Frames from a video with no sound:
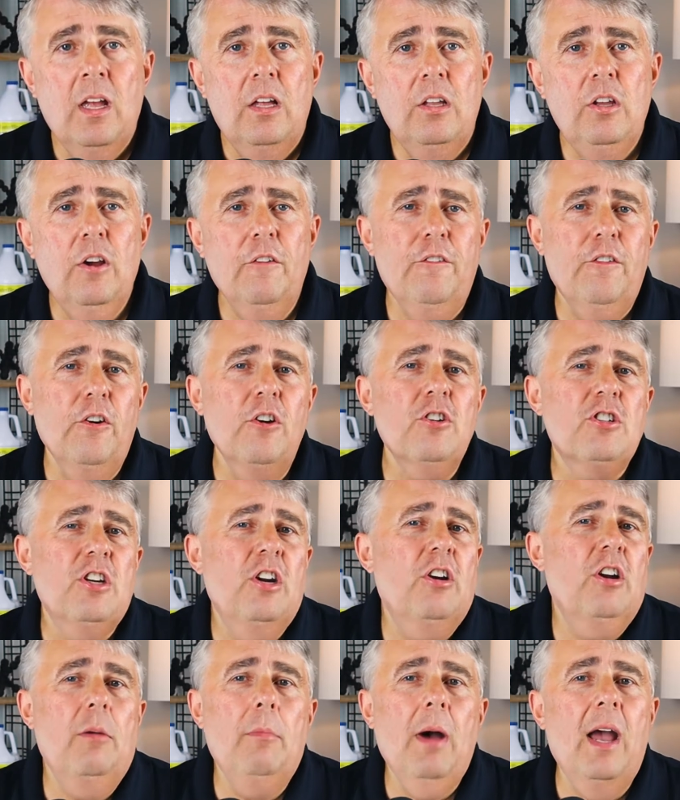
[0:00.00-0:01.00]
Your first
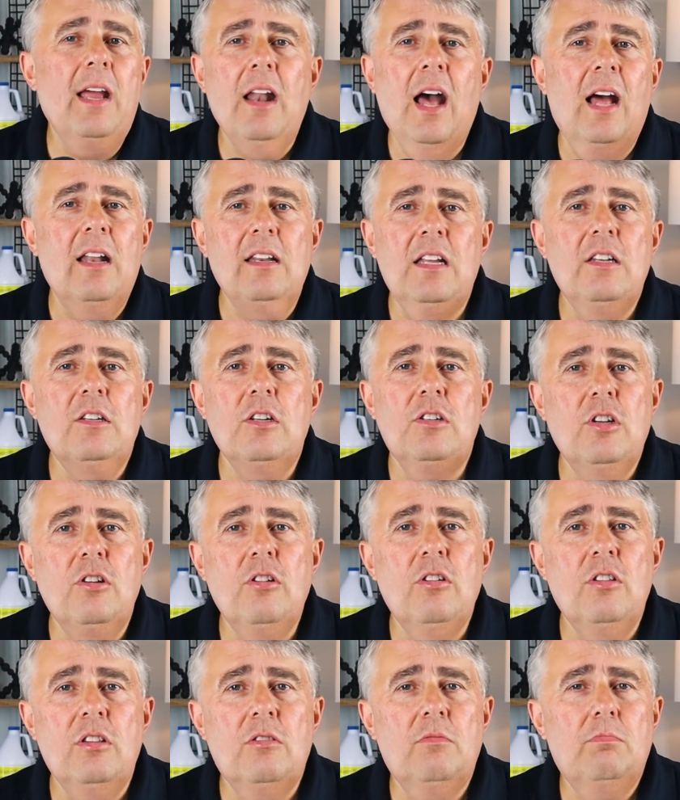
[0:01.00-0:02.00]
year, you might not need to
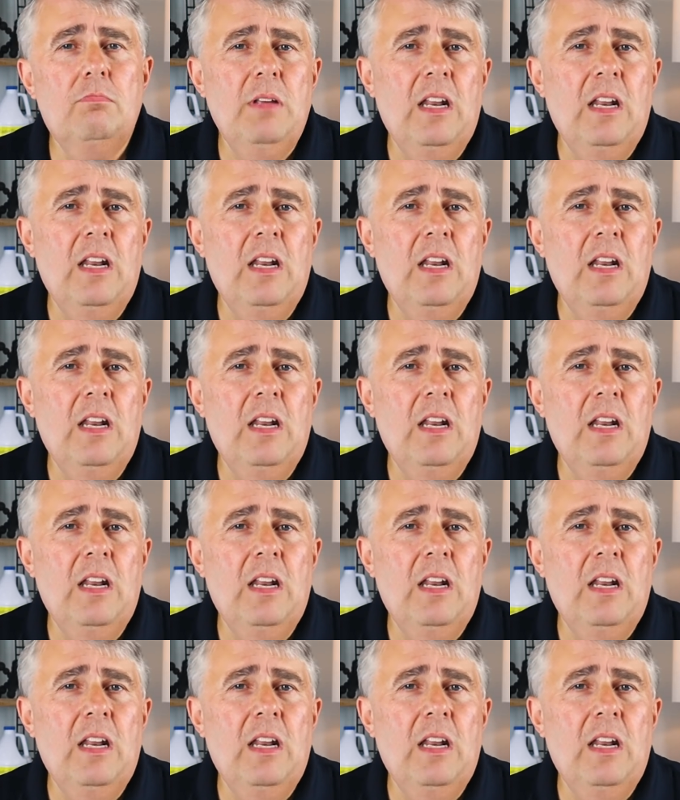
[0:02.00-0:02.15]
do